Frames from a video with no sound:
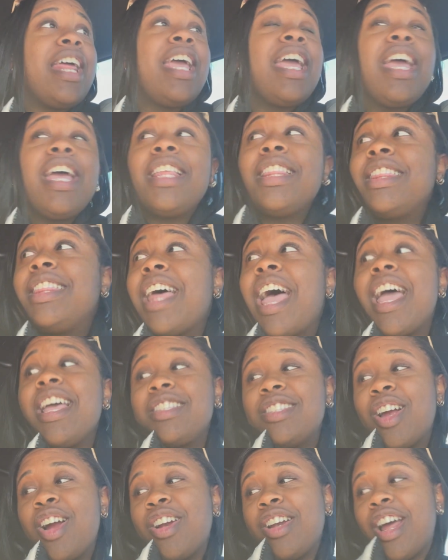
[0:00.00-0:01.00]
It, they
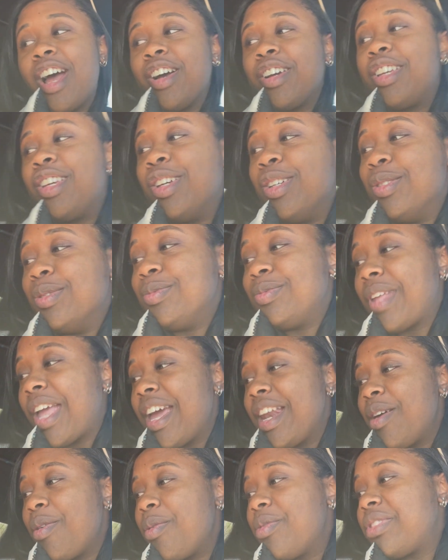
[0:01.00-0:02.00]
turned out cute
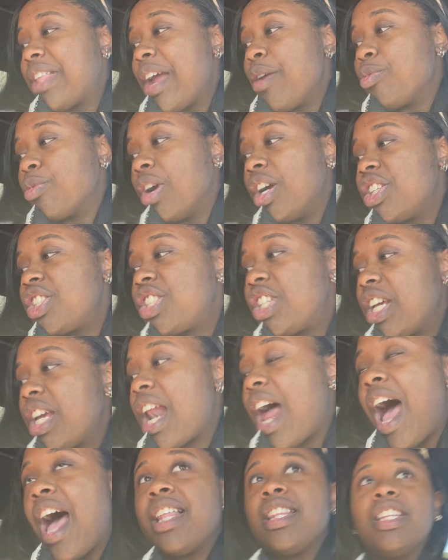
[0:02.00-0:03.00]
and it, they rushed it.
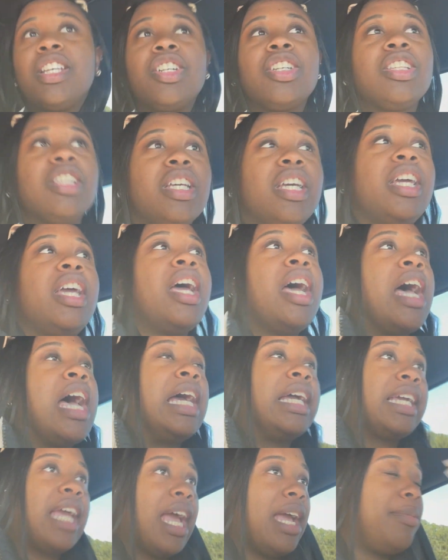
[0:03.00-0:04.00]
I literally
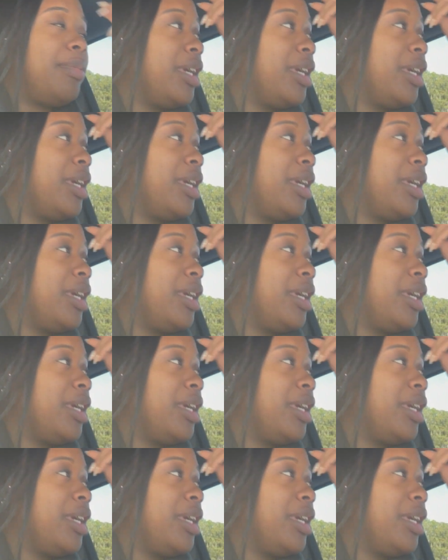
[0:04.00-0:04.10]
came